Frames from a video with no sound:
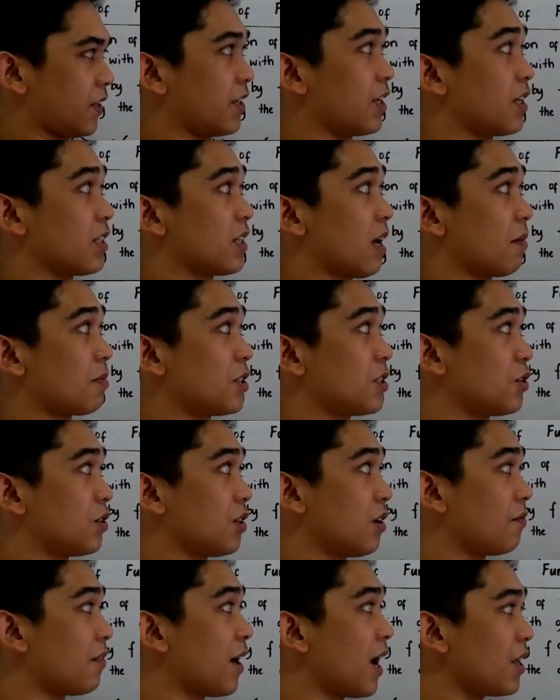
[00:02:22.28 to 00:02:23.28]
Let's substitute
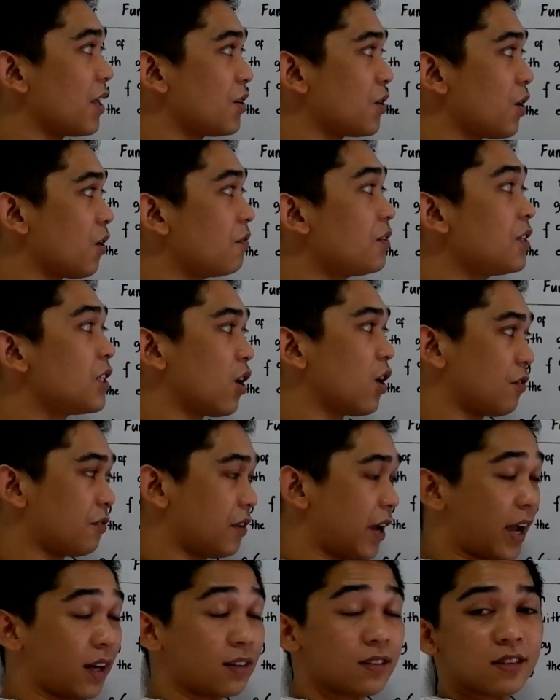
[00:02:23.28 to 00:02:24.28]
the value of g of
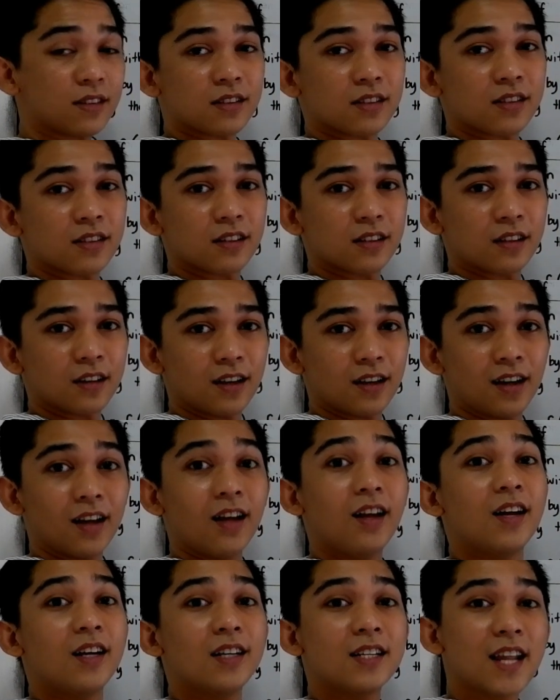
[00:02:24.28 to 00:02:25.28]
x.
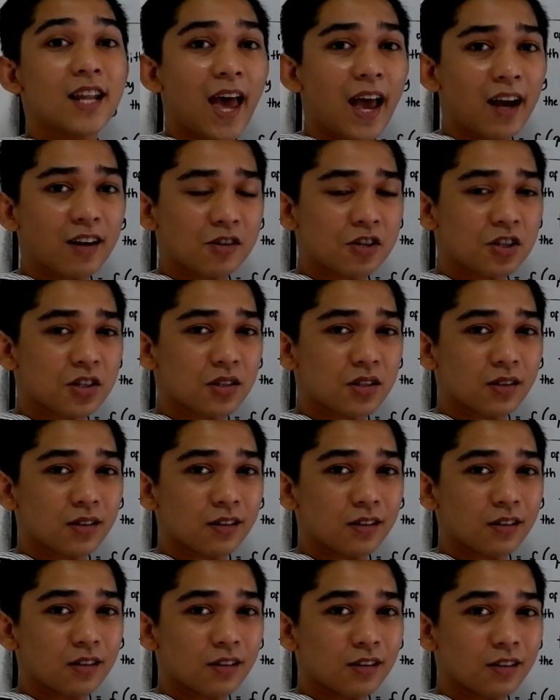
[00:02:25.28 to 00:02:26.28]
Next,
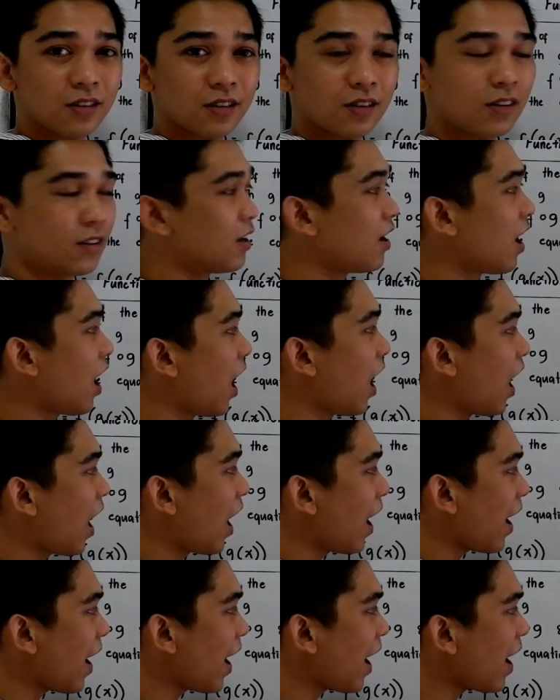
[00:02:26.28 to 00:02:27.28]

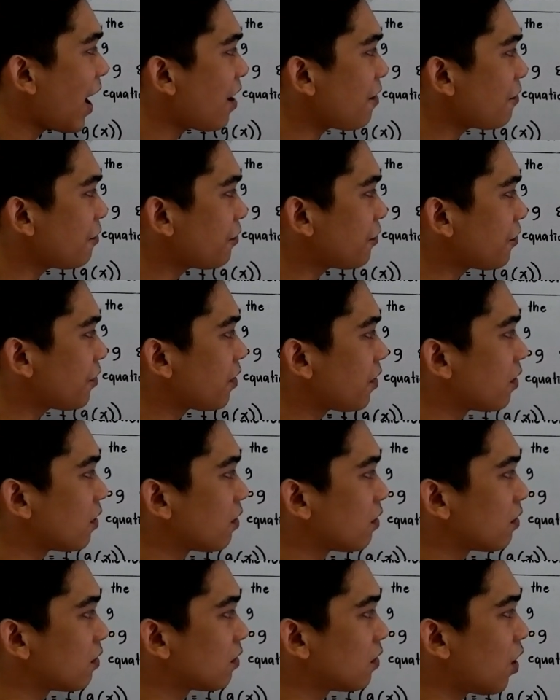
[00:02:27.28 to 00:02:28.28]
f
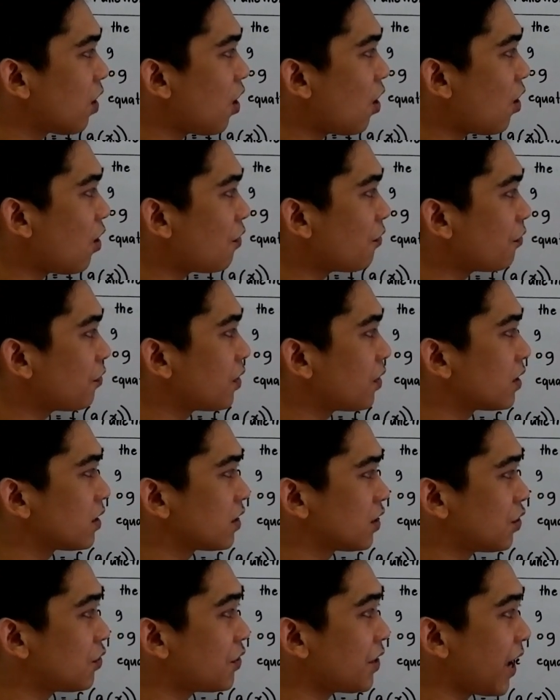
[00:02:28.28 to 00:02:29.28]
of
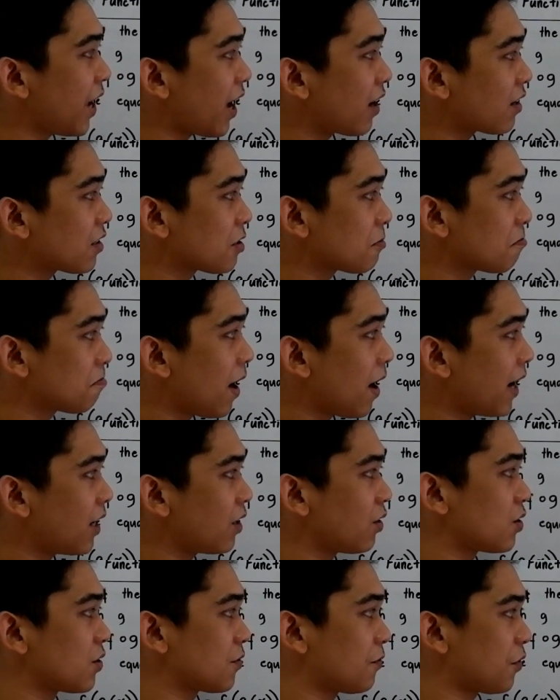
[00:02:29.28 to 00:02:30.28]
3x
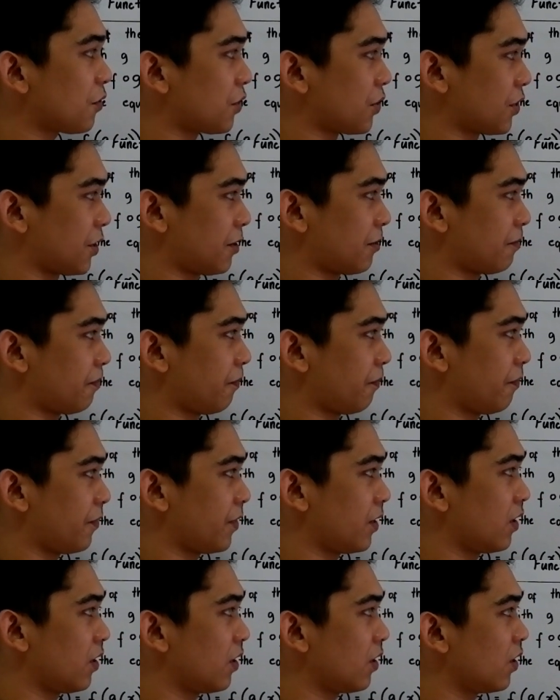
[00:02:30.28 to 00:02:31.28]
minus 4.
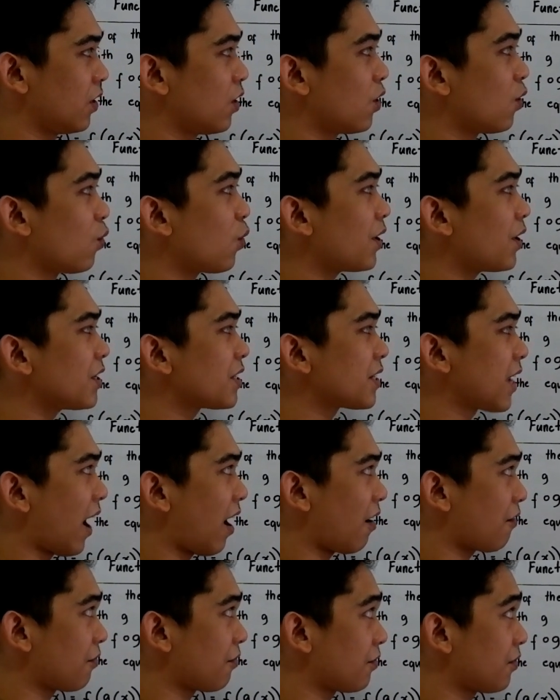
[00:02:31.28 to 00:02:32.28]
Where is
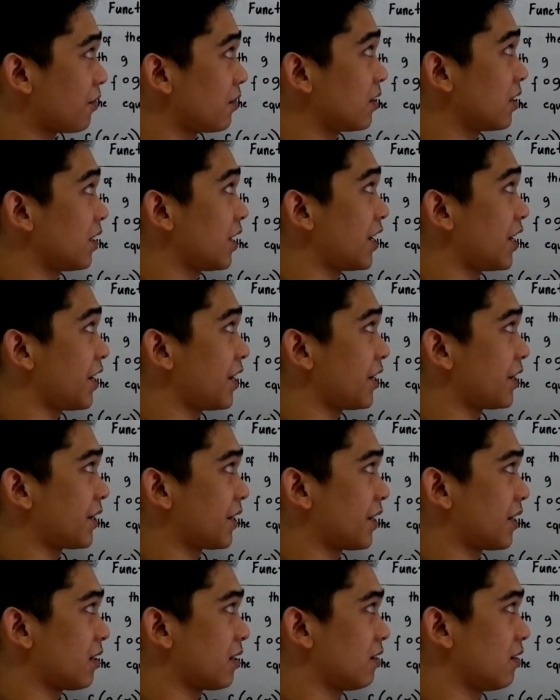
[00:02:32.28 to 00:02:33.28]
f?
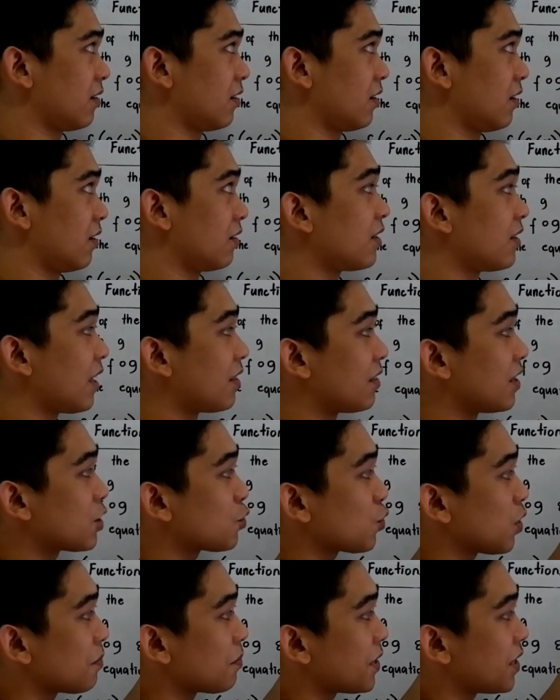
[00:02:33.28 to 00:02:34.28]
Here. Then
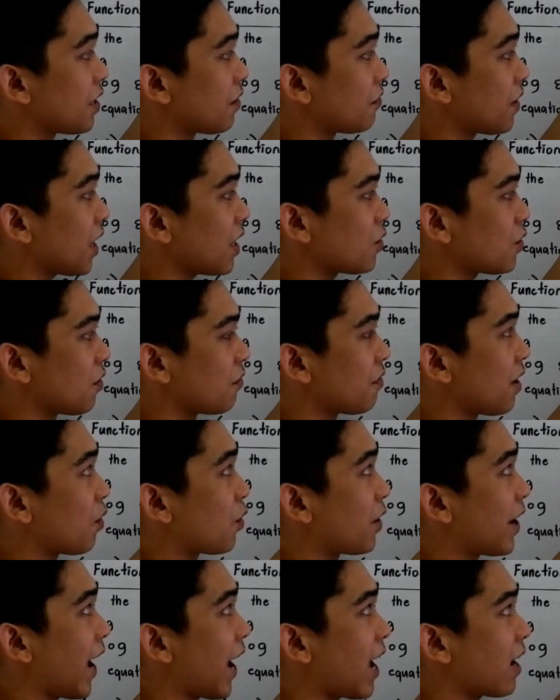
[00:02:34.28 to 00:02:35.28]
this will be the value of
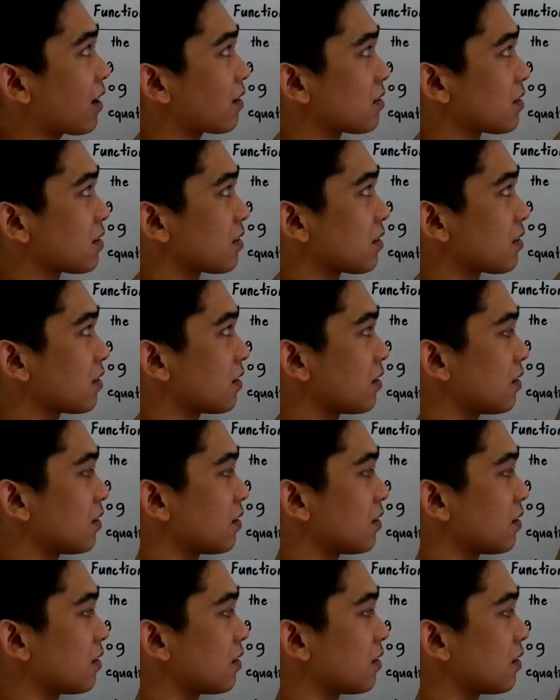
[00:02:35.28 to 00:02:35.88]
our x.